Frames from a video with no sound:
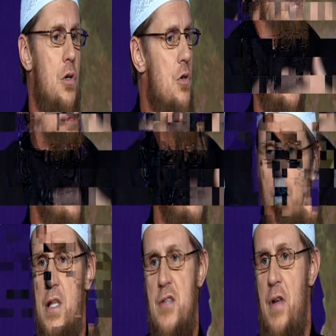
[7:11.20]
loses
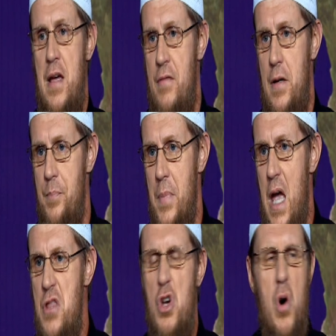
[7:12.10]
all its flavor
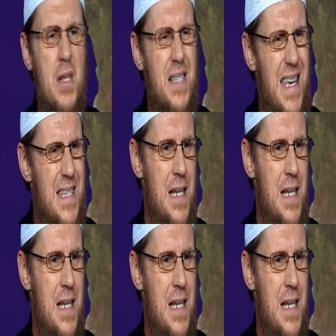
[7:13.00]
and you can't taste